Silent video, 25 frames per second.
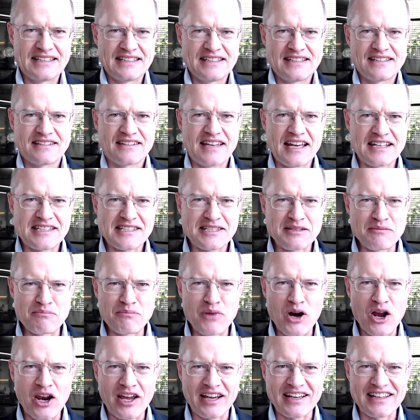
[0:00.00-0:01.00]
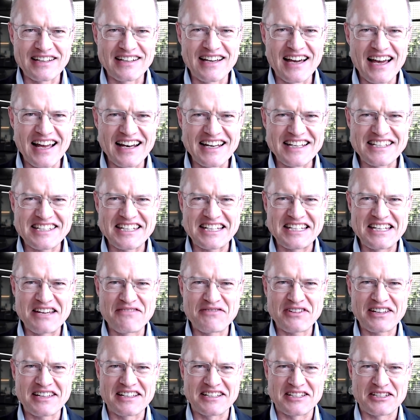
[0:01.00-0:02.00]
that's symbolic and highly
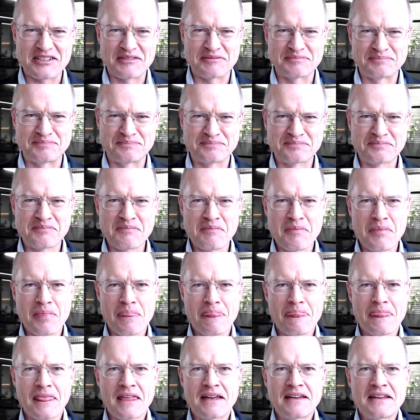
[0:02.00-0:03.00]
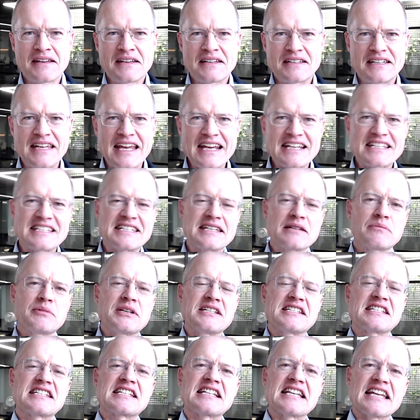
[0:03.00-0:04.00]
significant. Next, he'll be
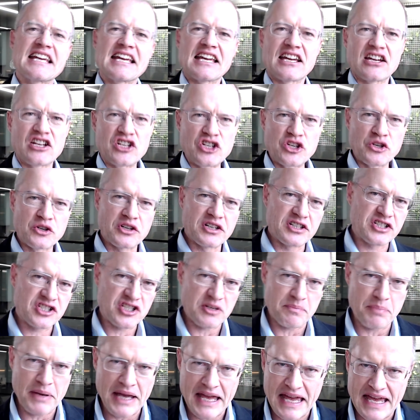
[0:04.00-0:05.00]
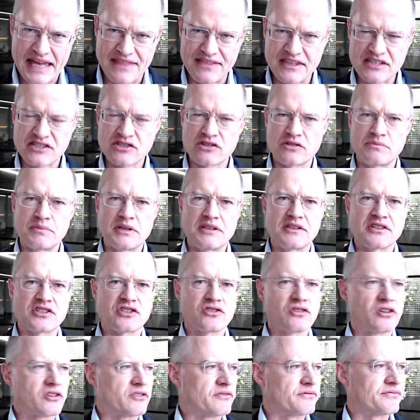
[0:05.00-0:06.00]
slinging a nuke at Japan. This could be the
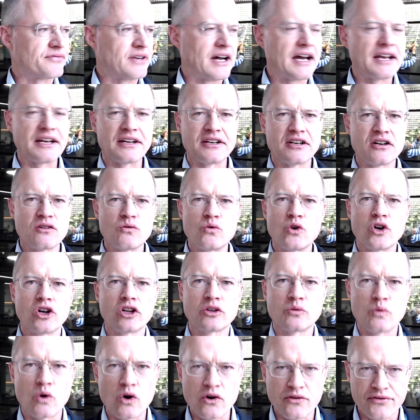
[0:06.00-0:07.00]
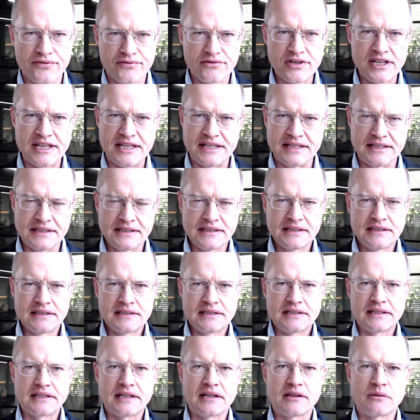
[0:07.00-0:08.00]
start of, I don't know, World War III.
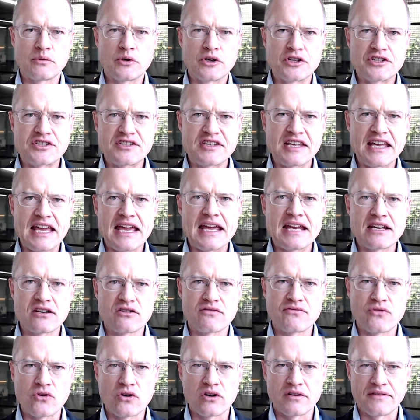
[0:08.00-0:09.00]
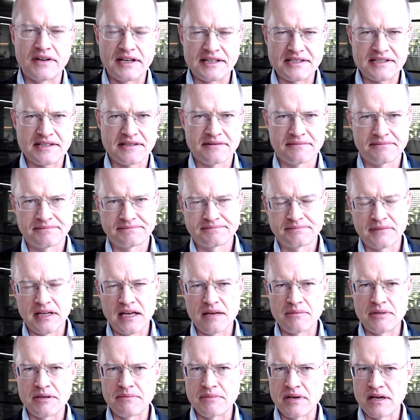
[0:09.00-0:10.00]
In other words, the end of all of us.
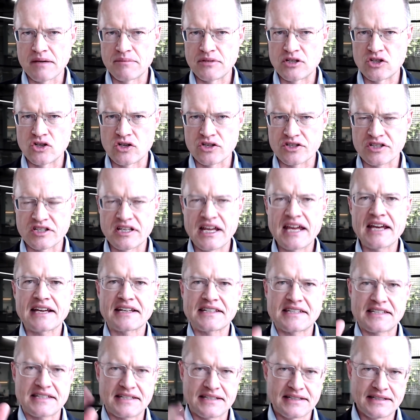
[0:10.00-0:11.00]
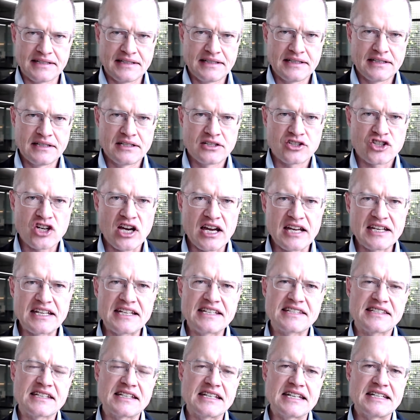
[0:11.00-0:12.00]
Maybe, maybe not. Next,
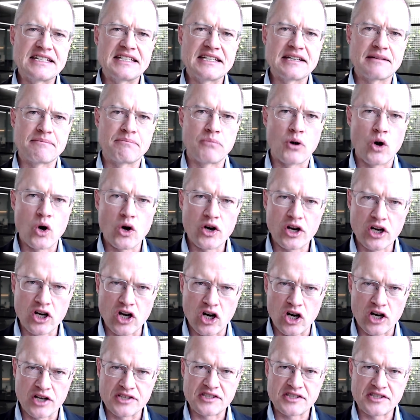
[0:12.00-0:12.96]
Chinese and Indian border guards are